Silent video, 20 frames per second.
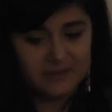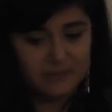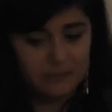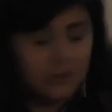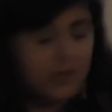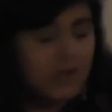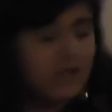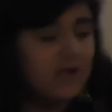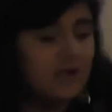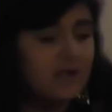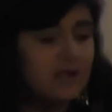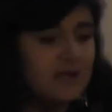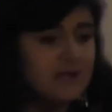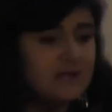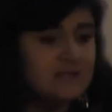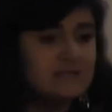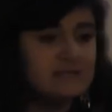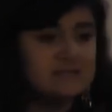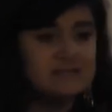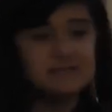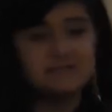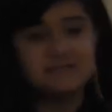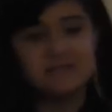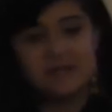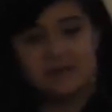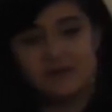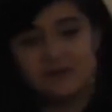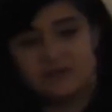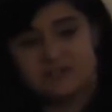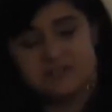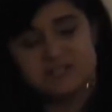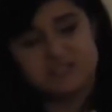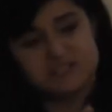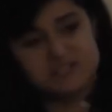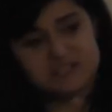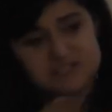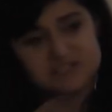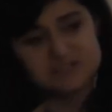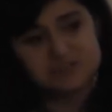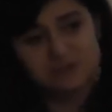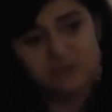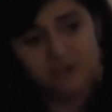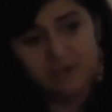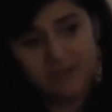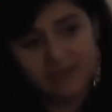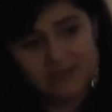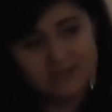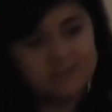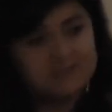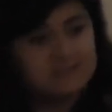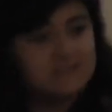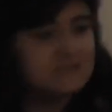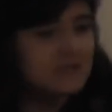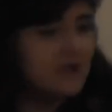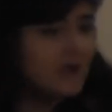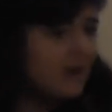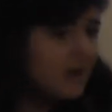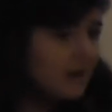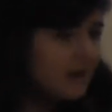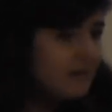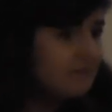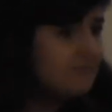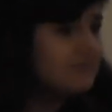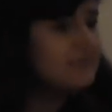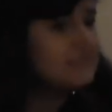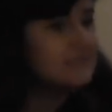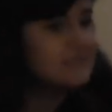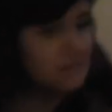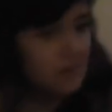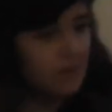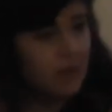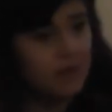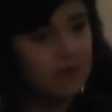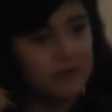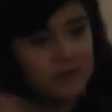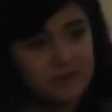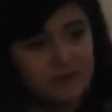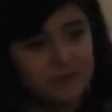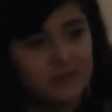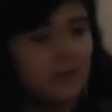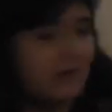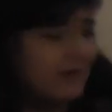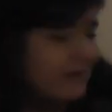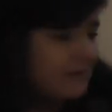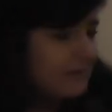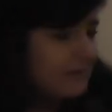violence, they are destroying stuff and so on, you know,